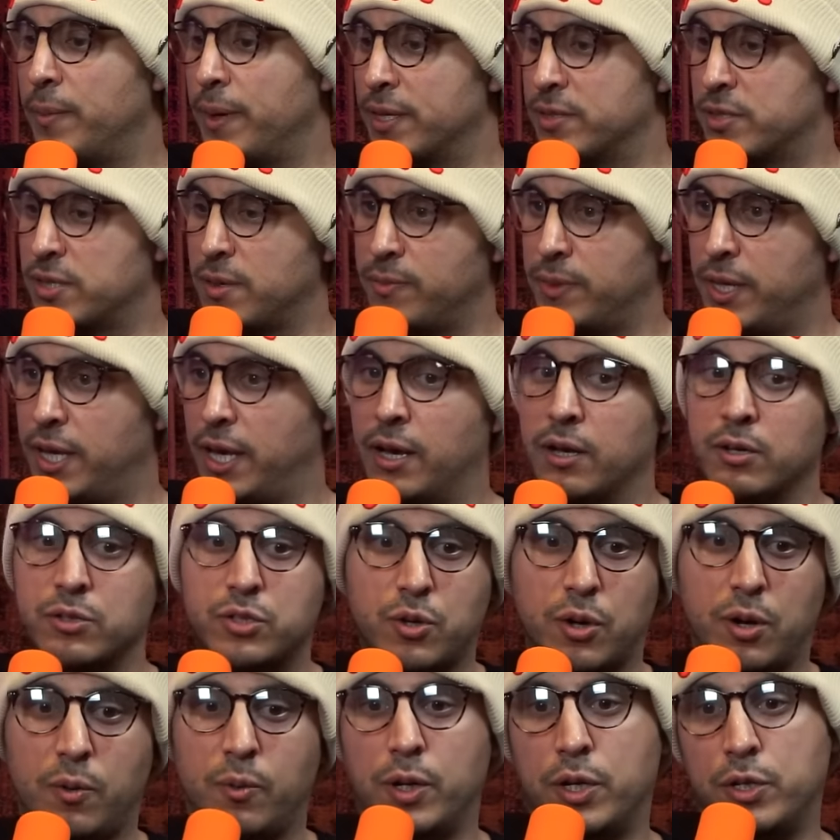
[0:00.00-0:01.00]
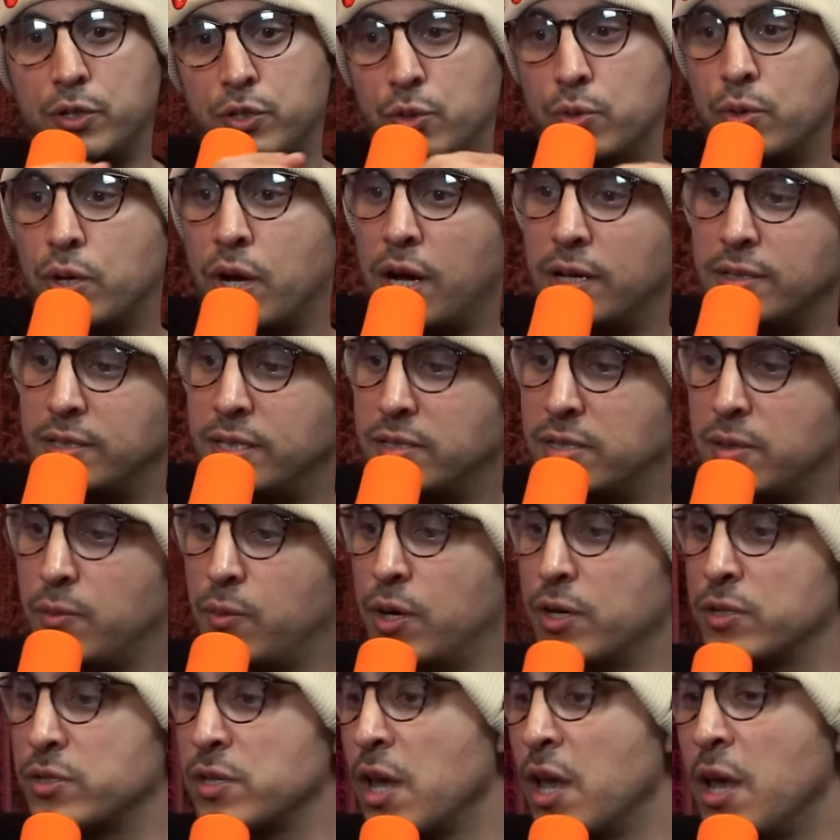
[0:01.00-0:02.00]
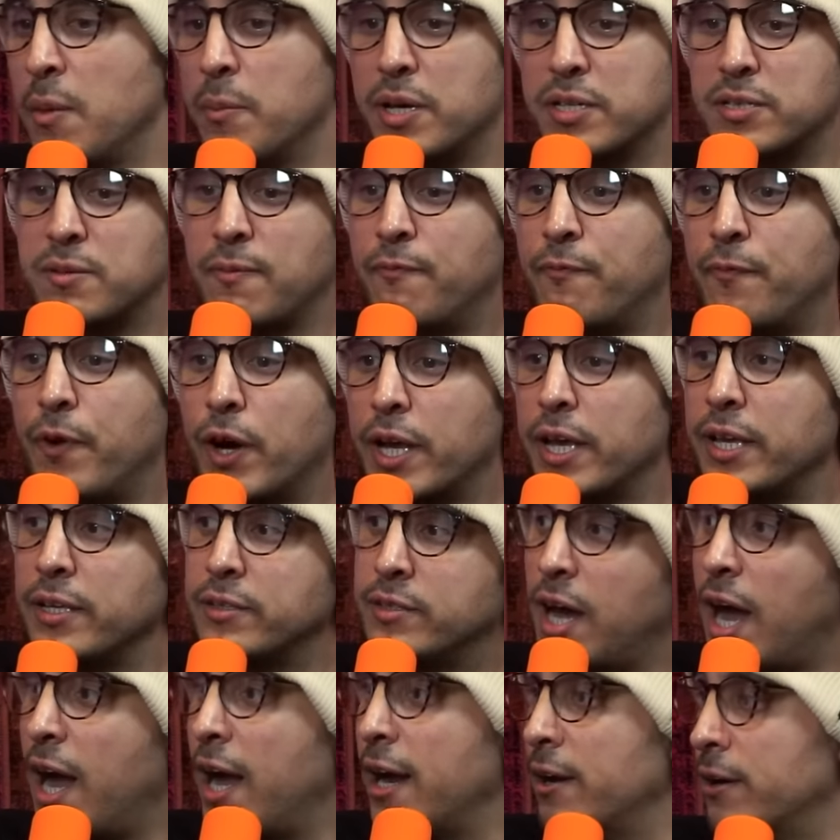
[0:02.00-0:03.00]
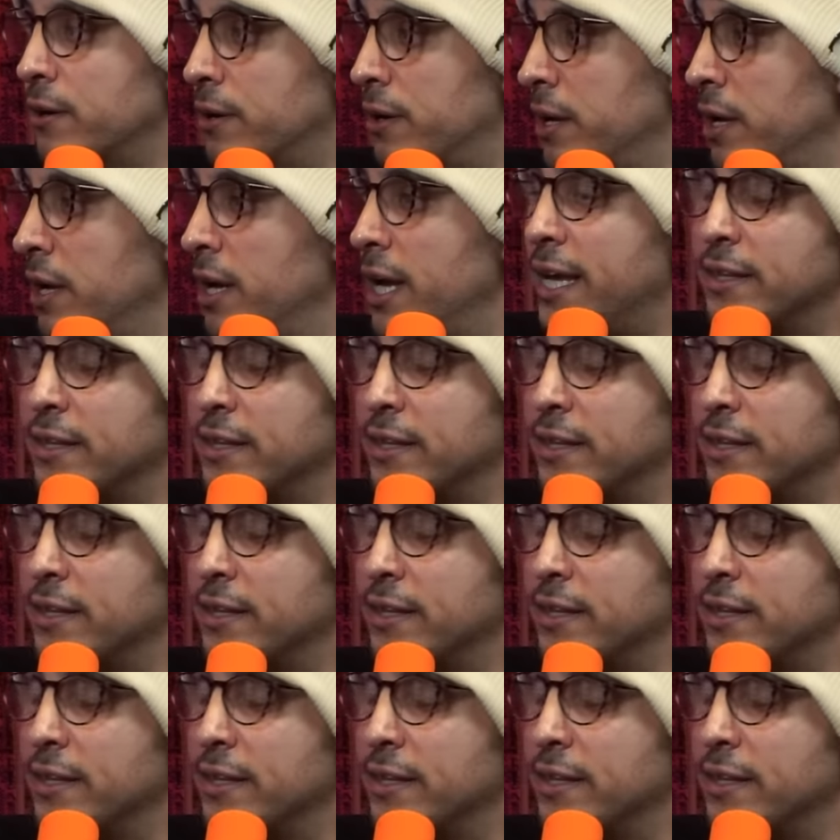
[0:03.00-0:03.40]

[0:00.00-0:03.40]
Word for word: about something else or I want to do content somewhere else because I'm fucking tired.